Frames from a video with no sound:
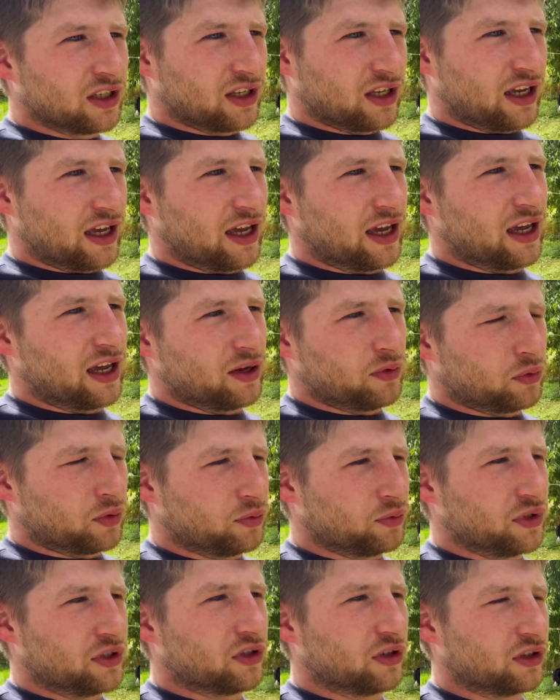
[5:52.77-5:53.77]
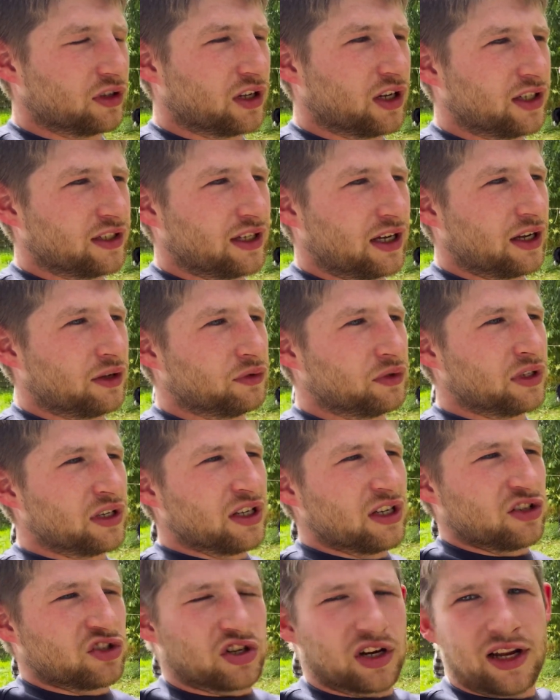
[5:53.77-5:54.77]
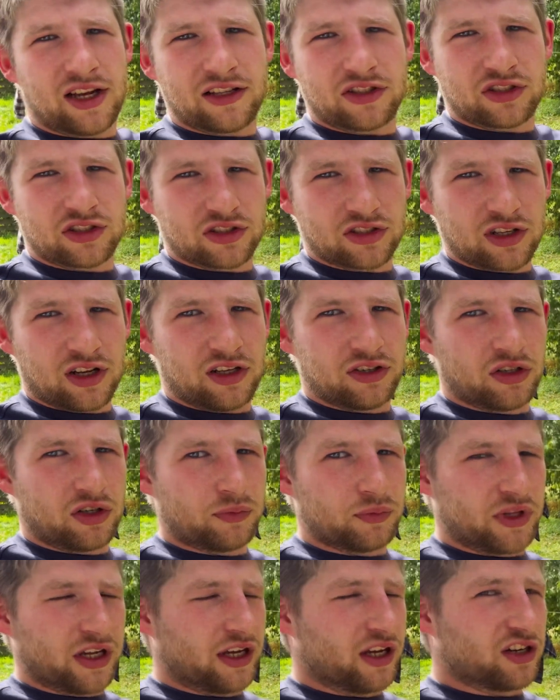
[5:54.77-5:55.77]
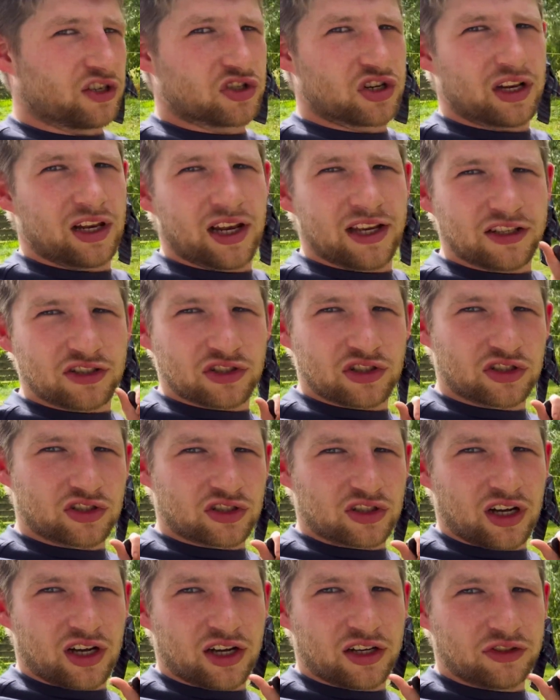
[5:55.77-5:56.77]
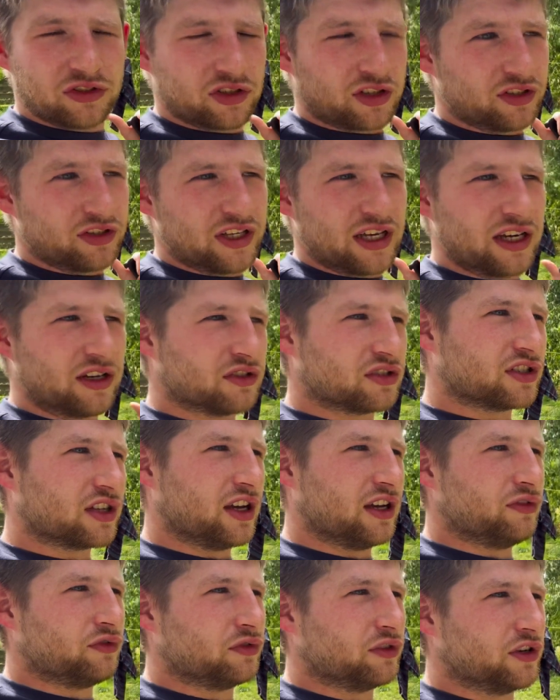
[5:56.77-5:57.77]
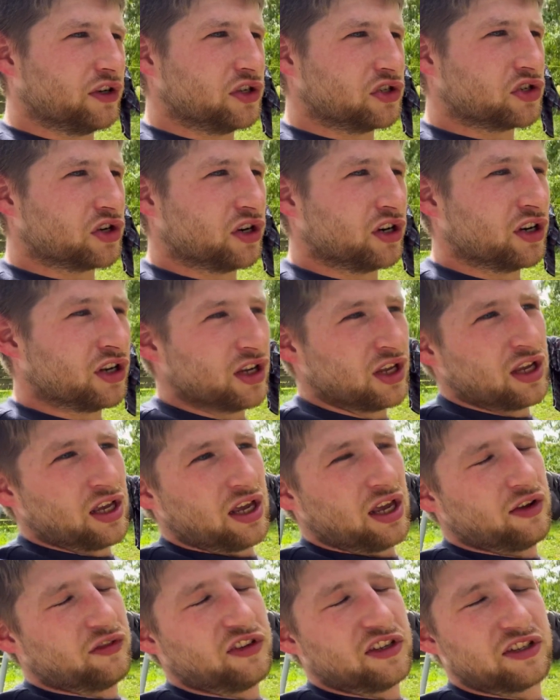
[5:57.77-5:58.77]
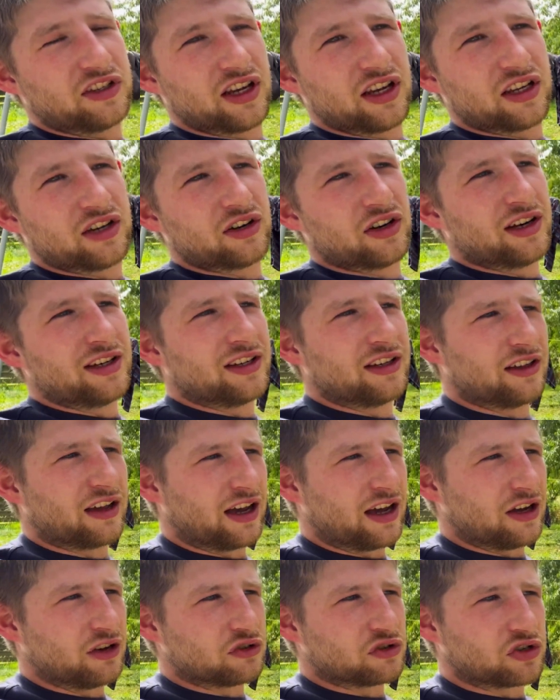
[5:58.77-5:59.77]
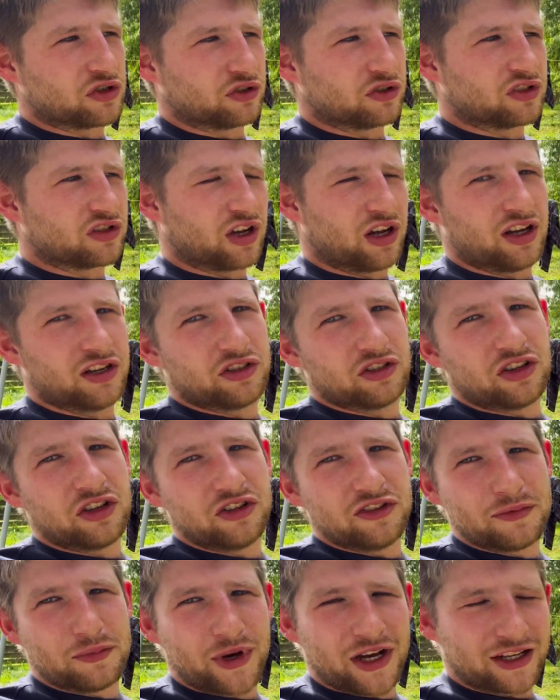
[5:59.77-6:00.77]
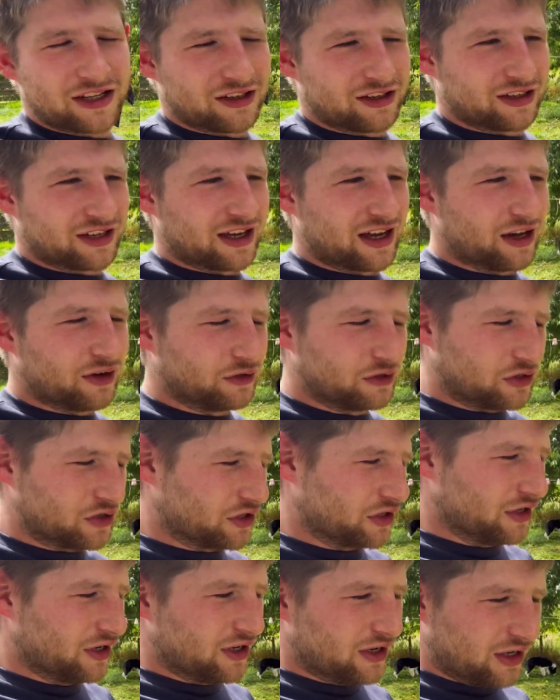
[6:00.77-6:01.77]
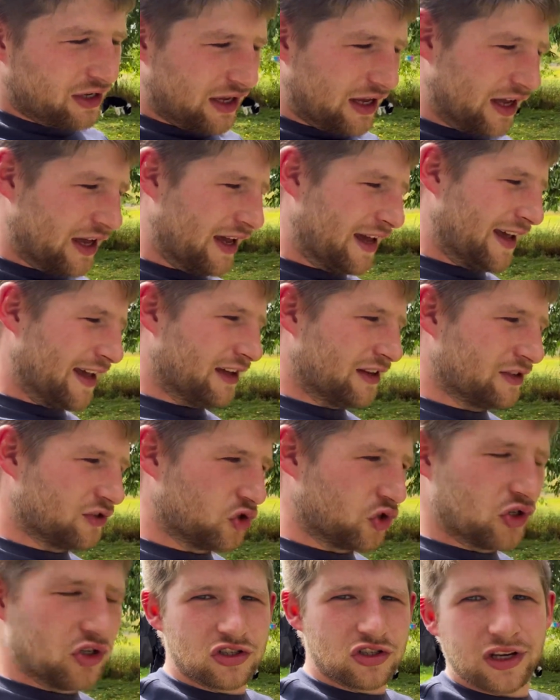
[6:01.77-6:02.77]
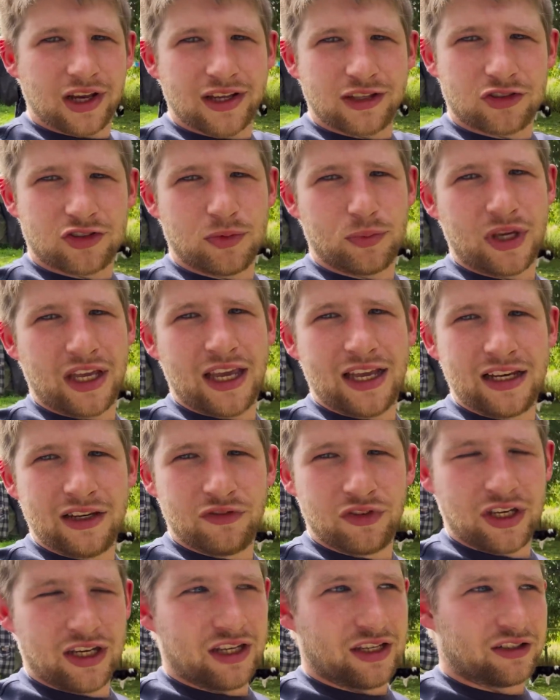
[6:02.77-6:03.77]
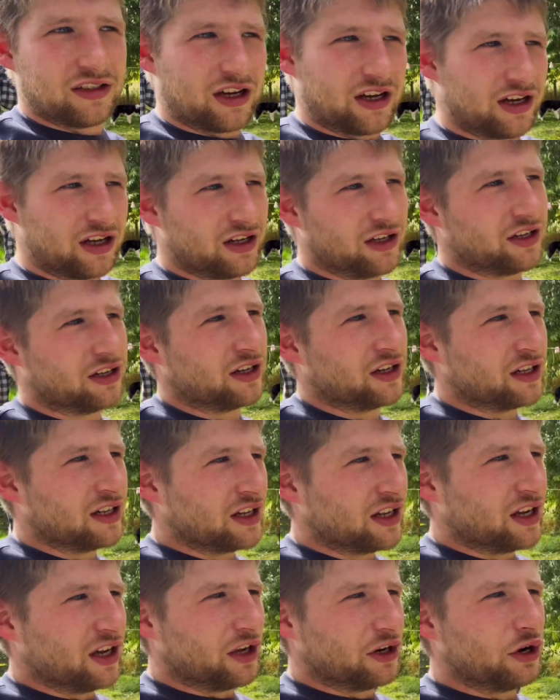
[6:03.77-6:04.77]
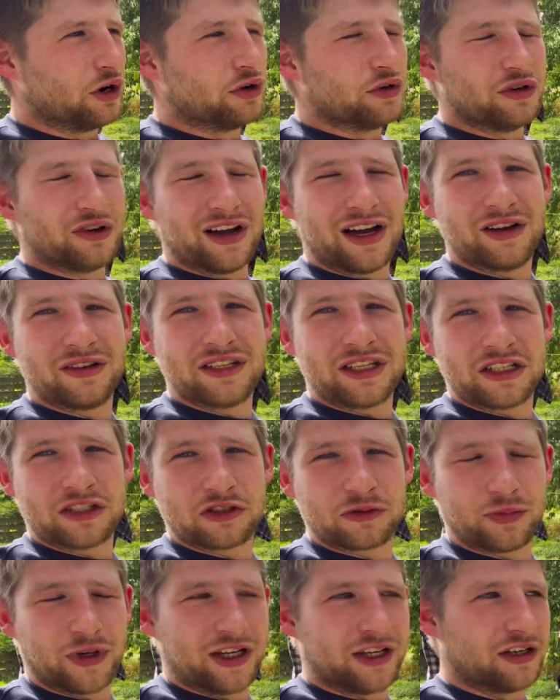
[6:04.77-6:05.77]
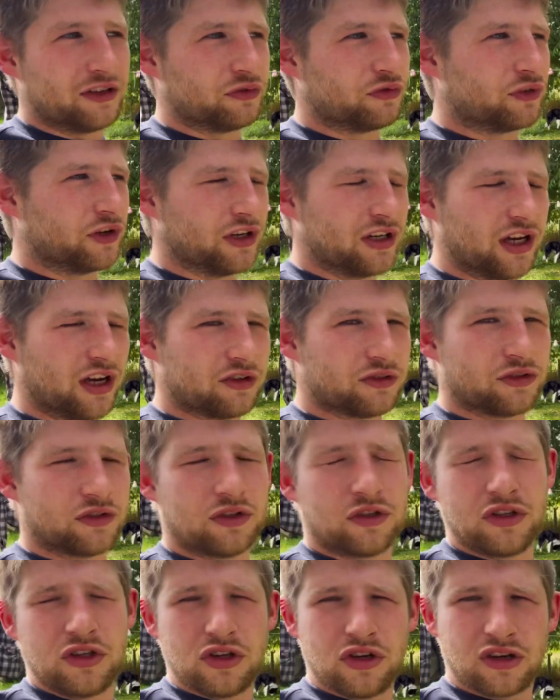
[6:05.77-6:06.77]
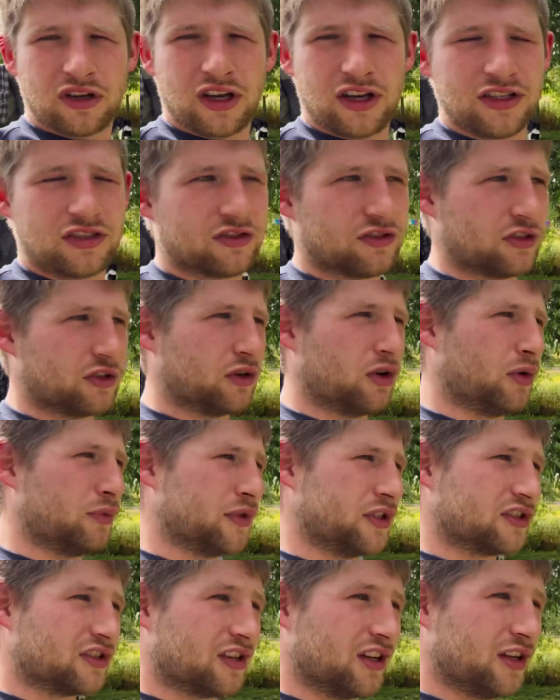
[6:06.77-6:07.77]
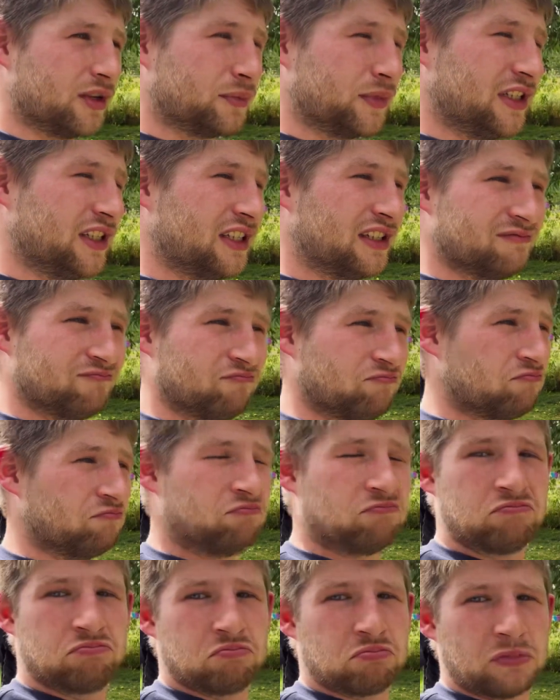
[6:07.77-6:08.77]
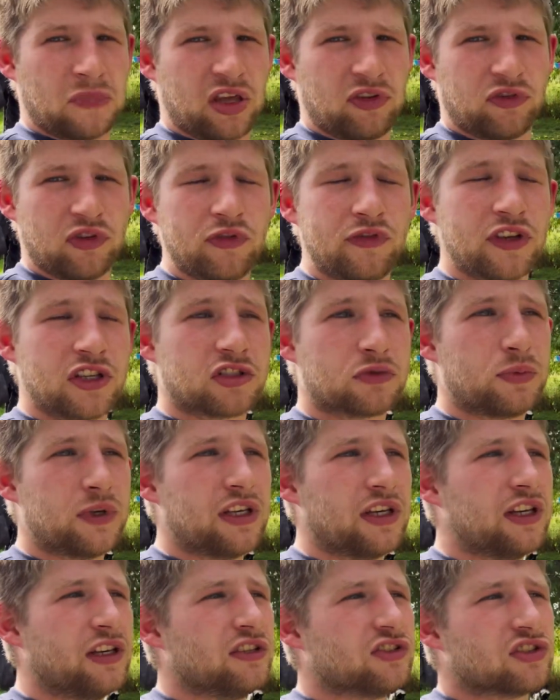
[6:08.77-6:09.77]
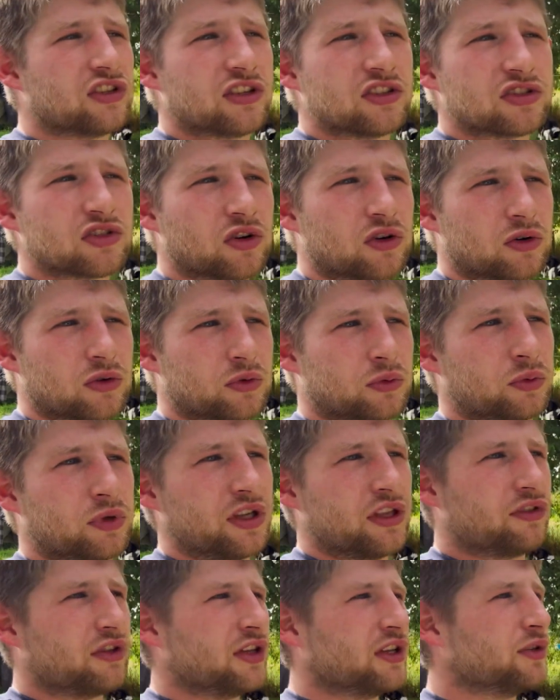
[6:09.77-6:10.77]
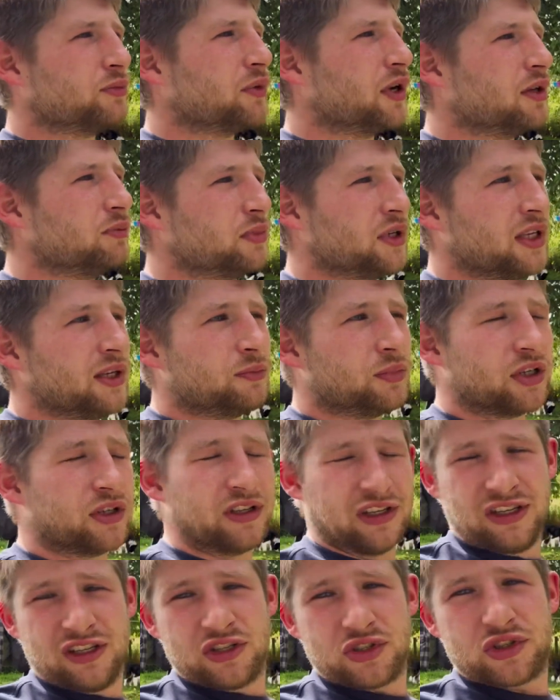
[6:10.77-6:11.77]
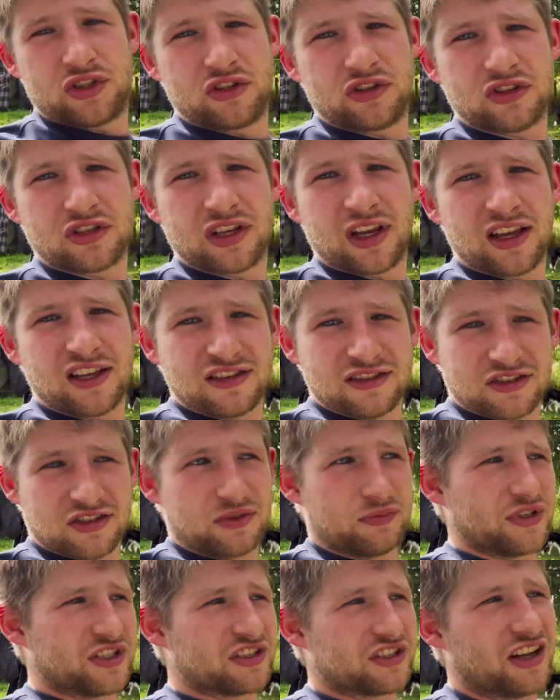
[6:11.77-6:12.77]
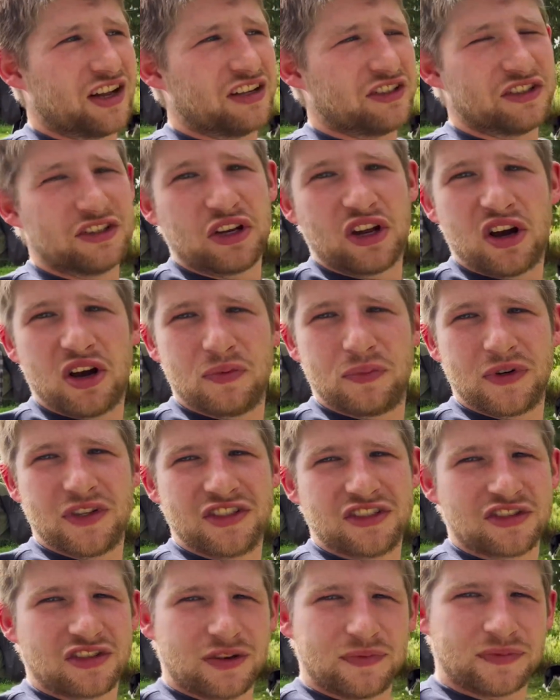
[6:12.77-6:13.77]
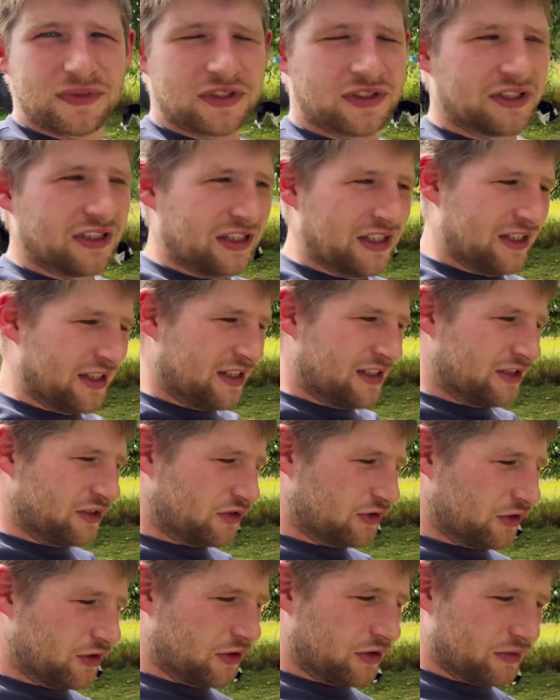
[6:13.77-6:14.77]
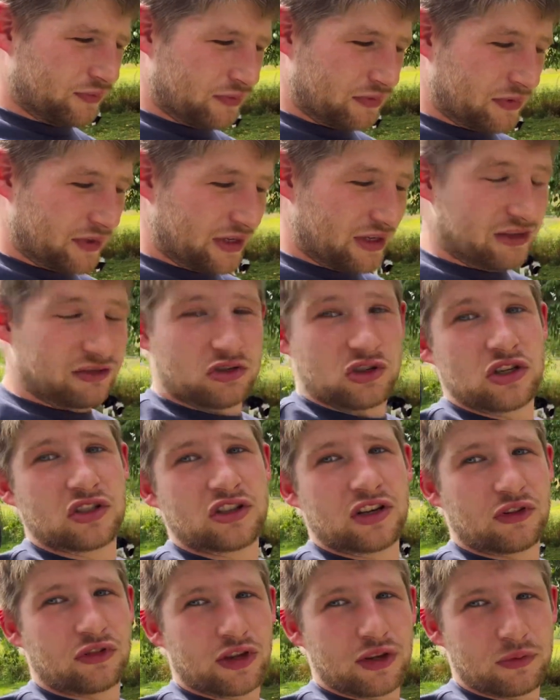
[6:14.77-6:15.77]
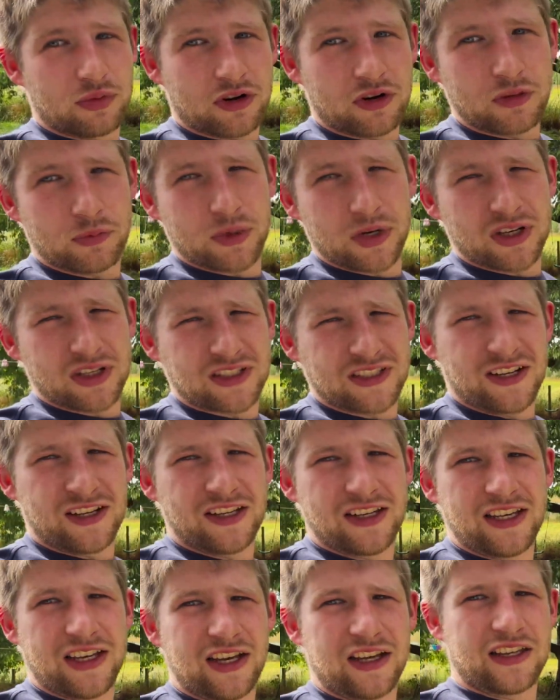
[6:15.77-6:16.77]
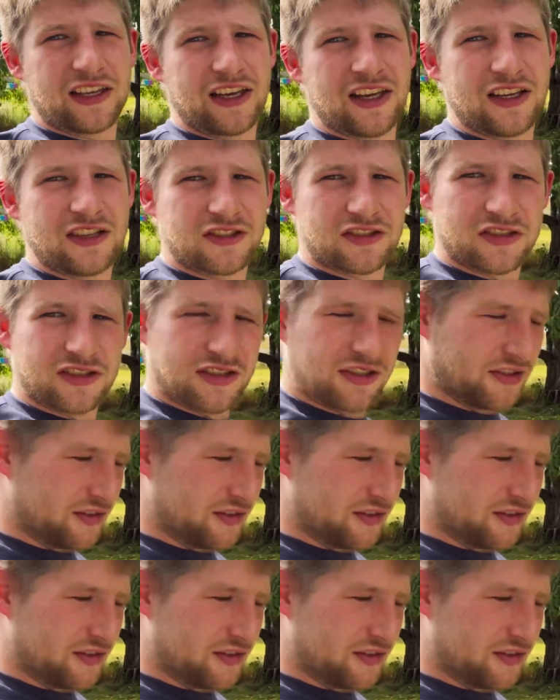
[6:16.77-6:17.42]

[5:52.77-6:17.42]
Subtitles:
when we took that down. She likes to stand up there, she likes to stand on the outside furniture. If you take her into the house, she'll stand on the back of the couch. She likes to be elevated. I don't know how to explain it fully. I don't know. You guys in the comments tell me if you've experienced this or what you think it might be, but she just likes to be standing up on something. So it's just a thing with her personality, I guess.